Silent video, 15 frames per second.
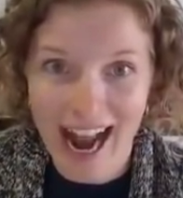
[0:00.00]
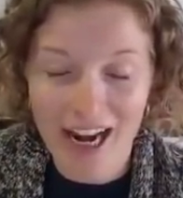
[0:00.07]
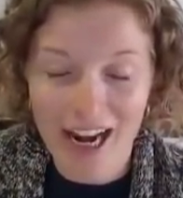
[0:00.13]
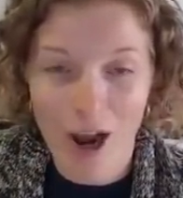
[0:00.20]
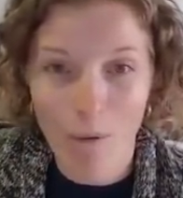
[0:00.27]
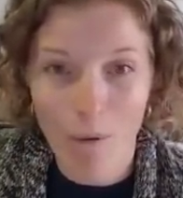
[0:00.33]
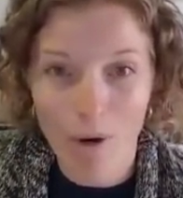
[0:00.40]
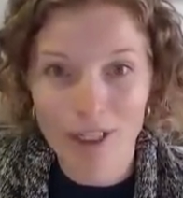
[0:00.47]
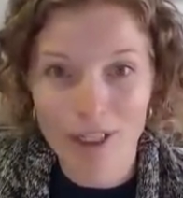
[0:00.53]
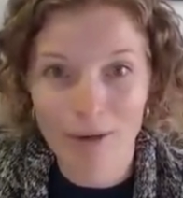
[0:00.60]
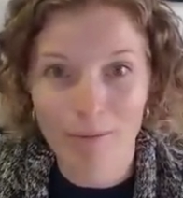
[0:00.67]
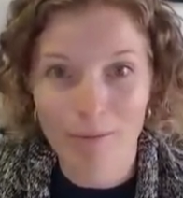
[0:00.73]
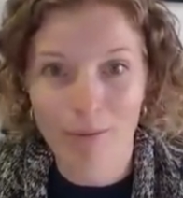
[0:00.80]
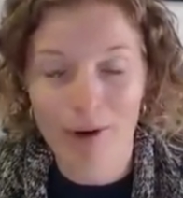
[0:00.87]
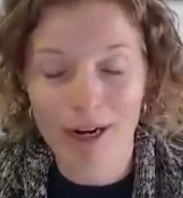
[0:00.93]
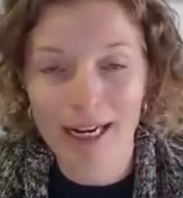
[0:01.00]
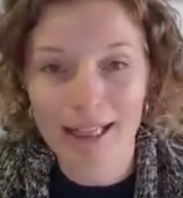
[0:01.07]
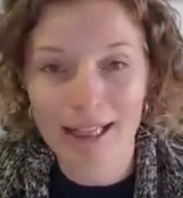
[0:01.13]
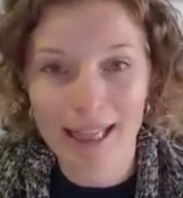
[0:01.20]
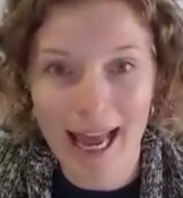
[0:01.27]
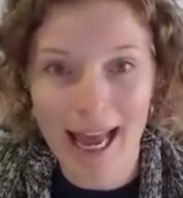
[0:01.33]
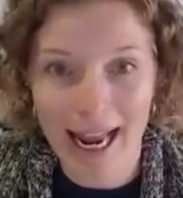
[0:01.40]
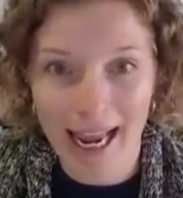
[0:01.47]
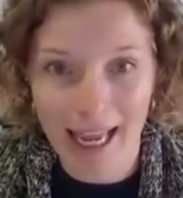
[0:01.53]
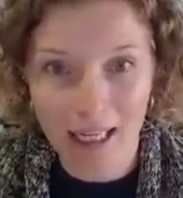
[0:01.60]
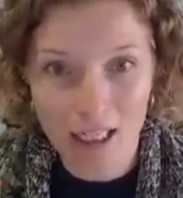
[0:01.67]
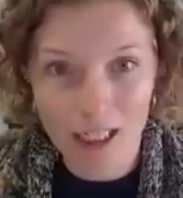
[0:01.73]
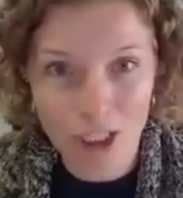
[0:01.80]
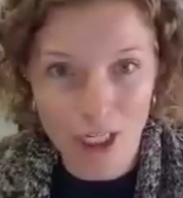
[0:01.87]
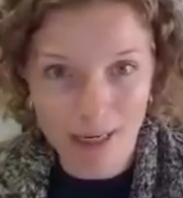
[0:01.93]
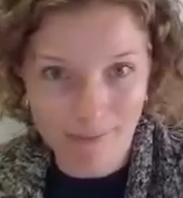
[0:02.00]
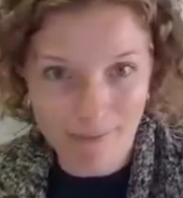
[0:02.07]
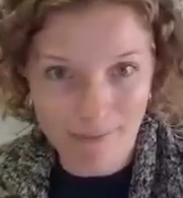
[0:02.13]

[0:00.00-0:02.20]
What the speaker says: and I wanted to bring that energy